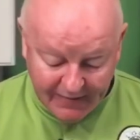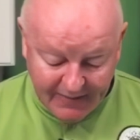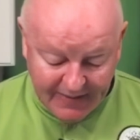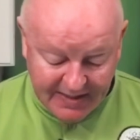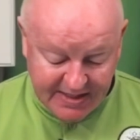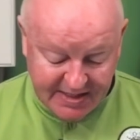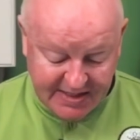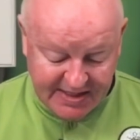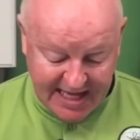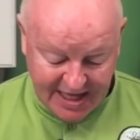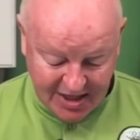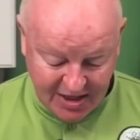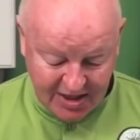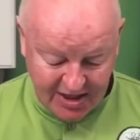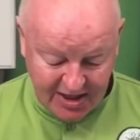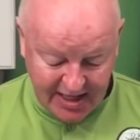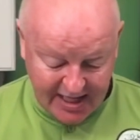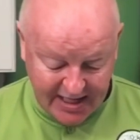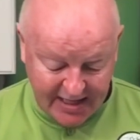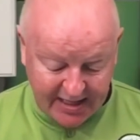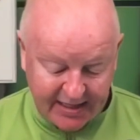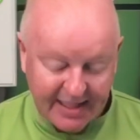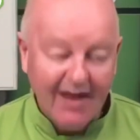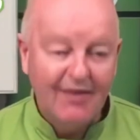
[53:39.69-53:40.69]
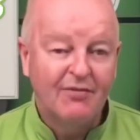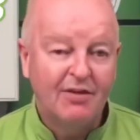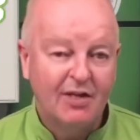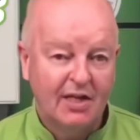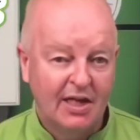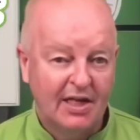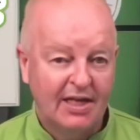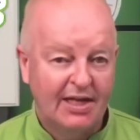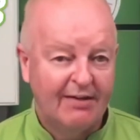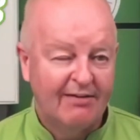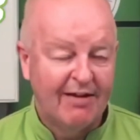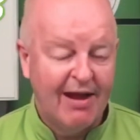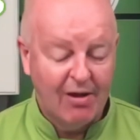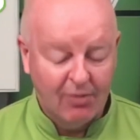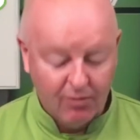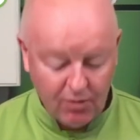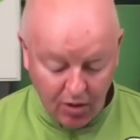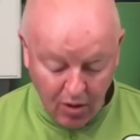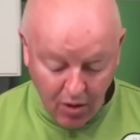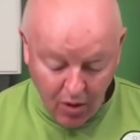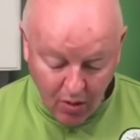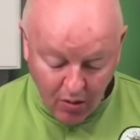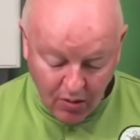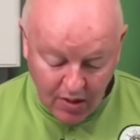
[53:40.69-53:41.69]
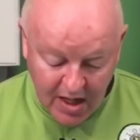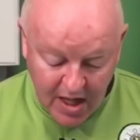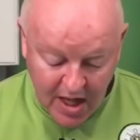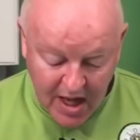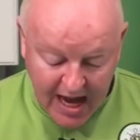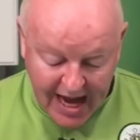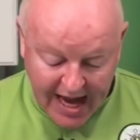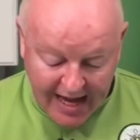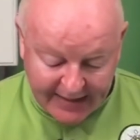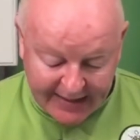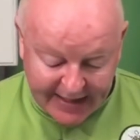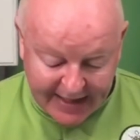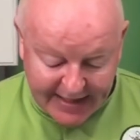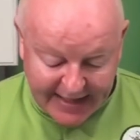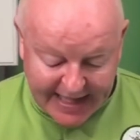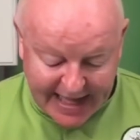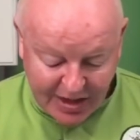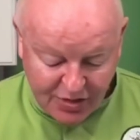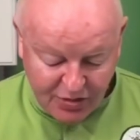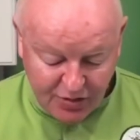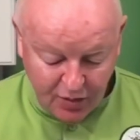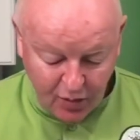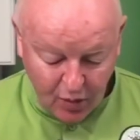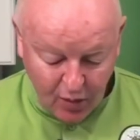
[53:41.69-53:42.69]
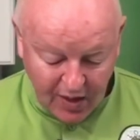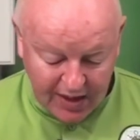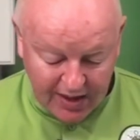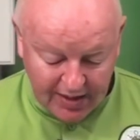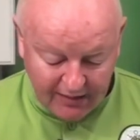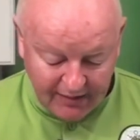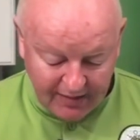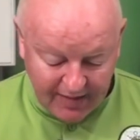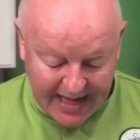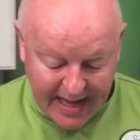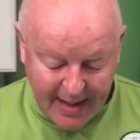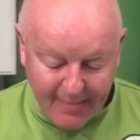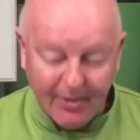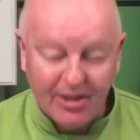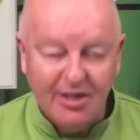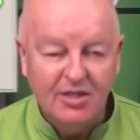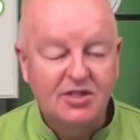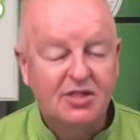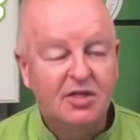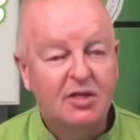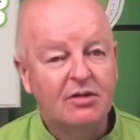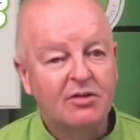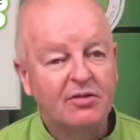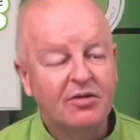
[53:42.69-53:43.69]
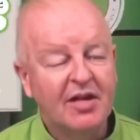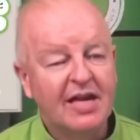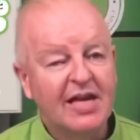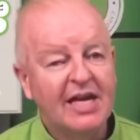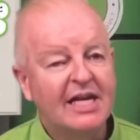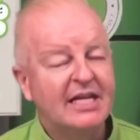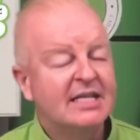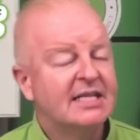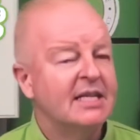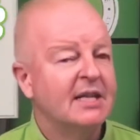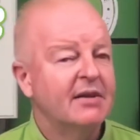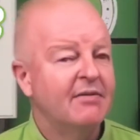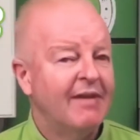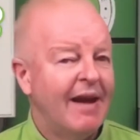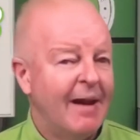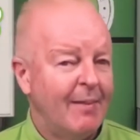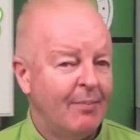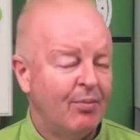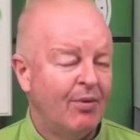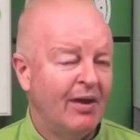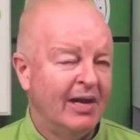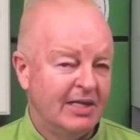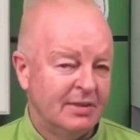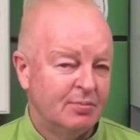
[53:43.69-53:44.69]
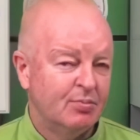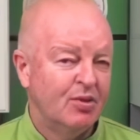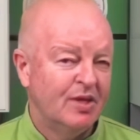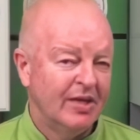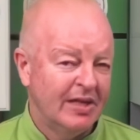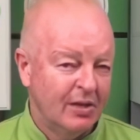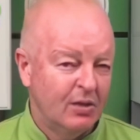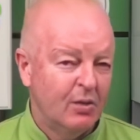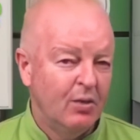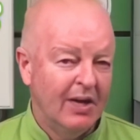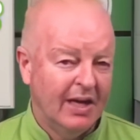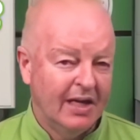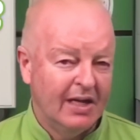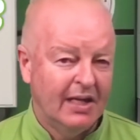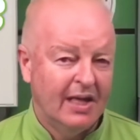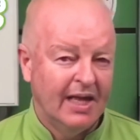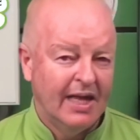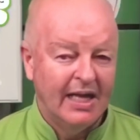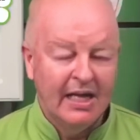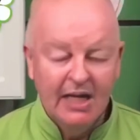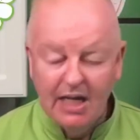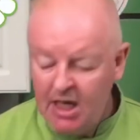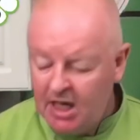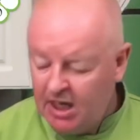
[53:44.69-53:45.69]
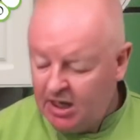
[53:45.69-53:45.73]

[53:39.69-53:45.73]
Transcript: This is actually like an Everclear alcohol, and then natural oil of lemon. So the thing is, it evaporates pretty quickly.